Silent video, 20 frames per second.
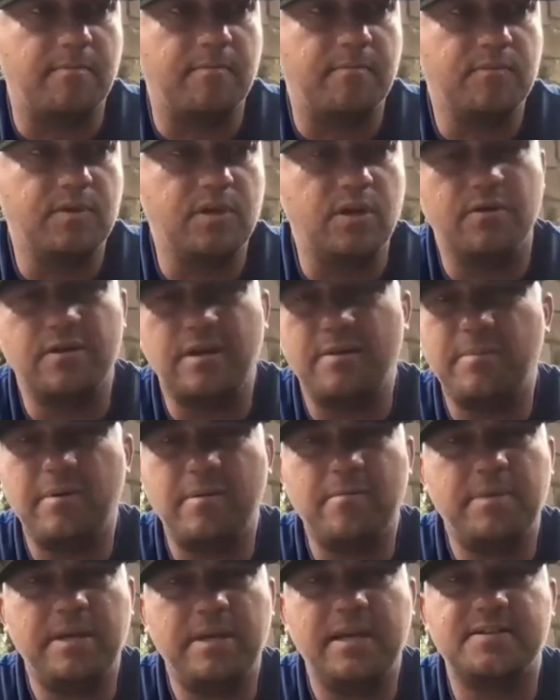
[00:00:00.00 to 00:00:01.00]

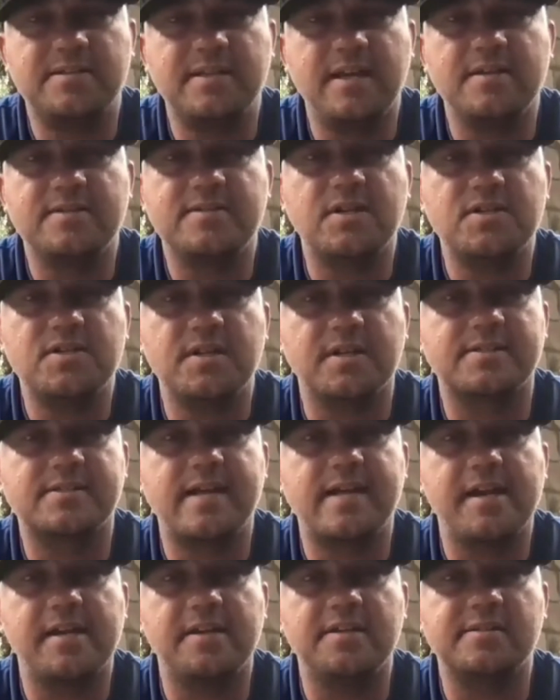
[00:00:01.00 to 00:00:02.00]
and PSA is such an
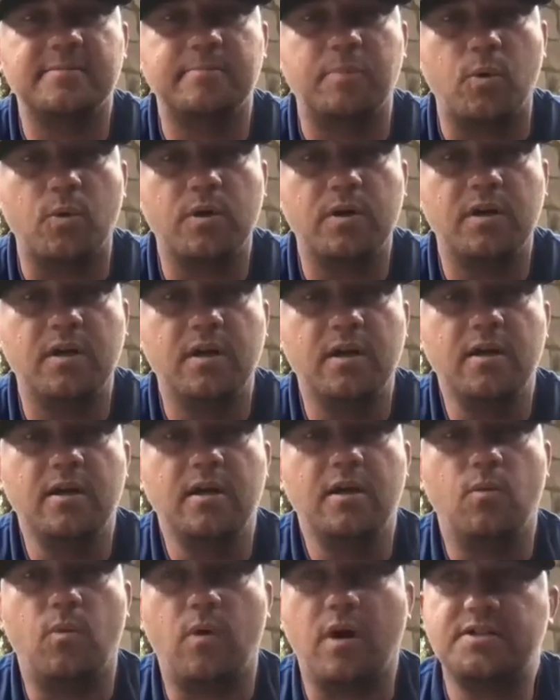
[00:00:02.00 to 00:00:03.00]
exciting sport.
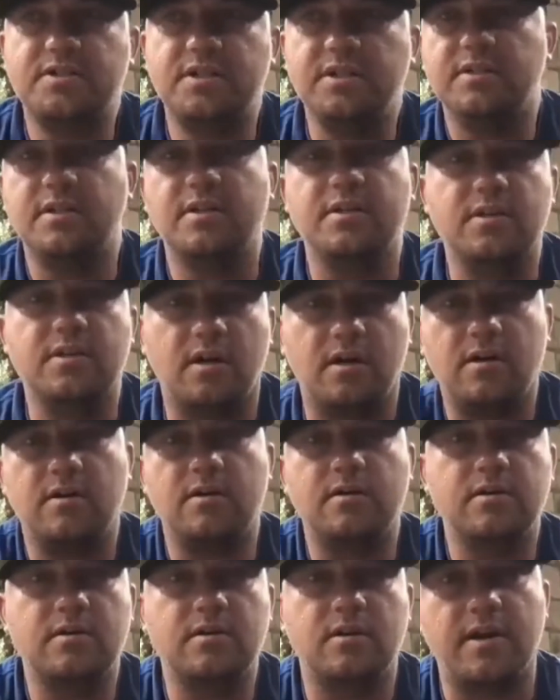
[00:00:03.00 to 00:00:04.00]
Watching the
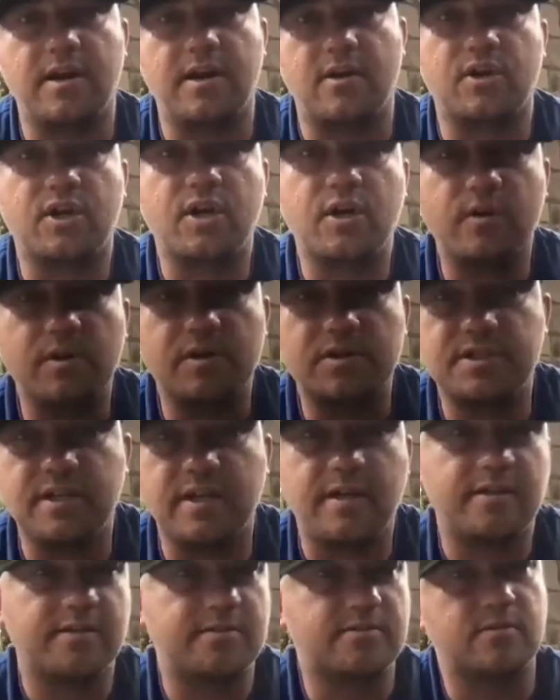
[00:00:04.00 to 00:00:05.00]
dog on our courage
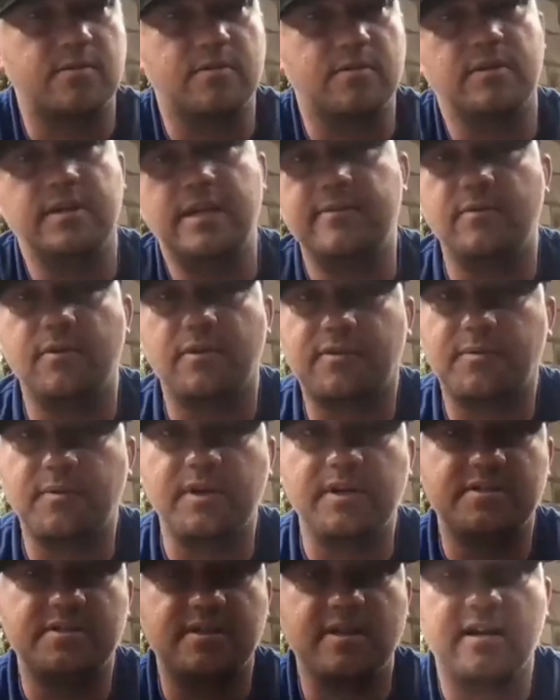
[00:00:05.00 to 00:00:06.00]
tests or level 3
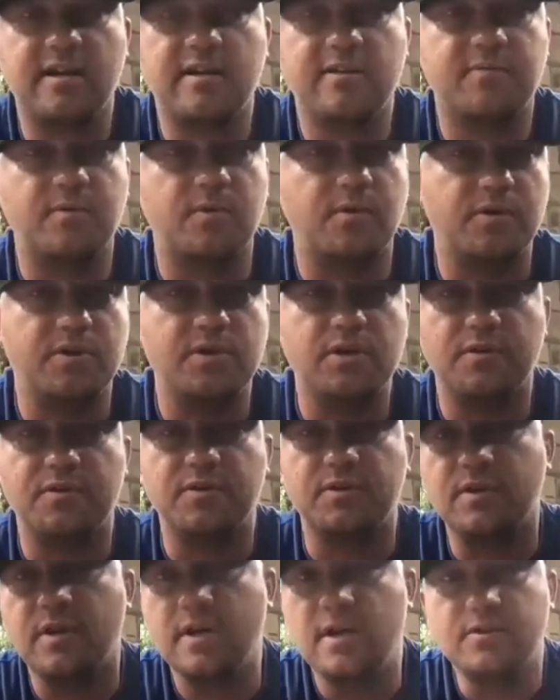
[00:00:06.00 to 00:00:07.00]
stuff, or
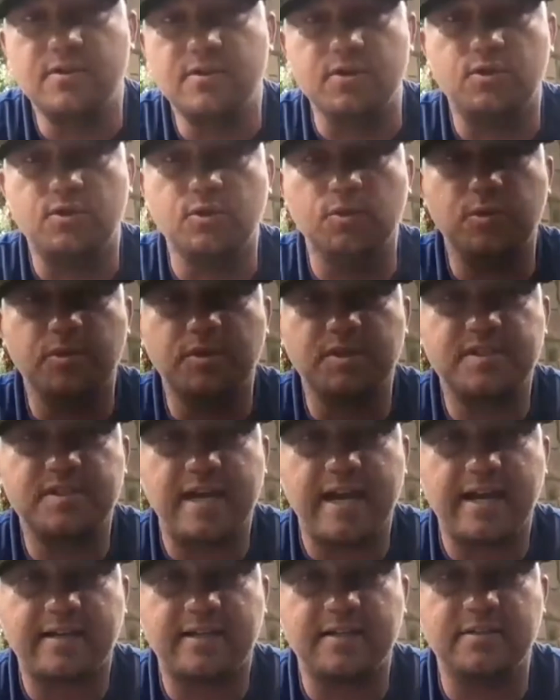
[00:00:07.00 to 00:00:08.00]
the dual
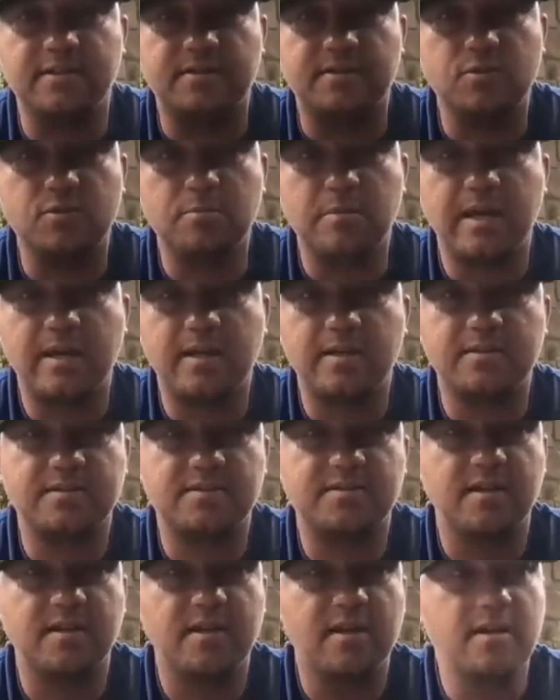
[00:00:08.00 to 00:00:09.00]
attack in the
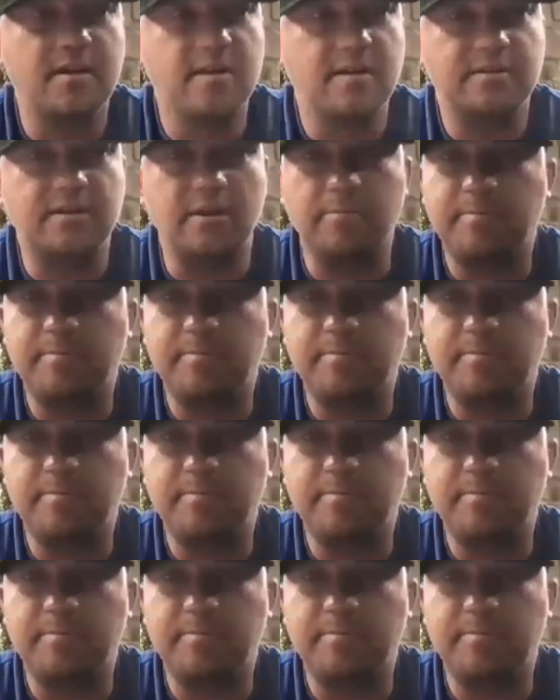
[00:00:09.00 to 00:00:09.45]
2-mans, they're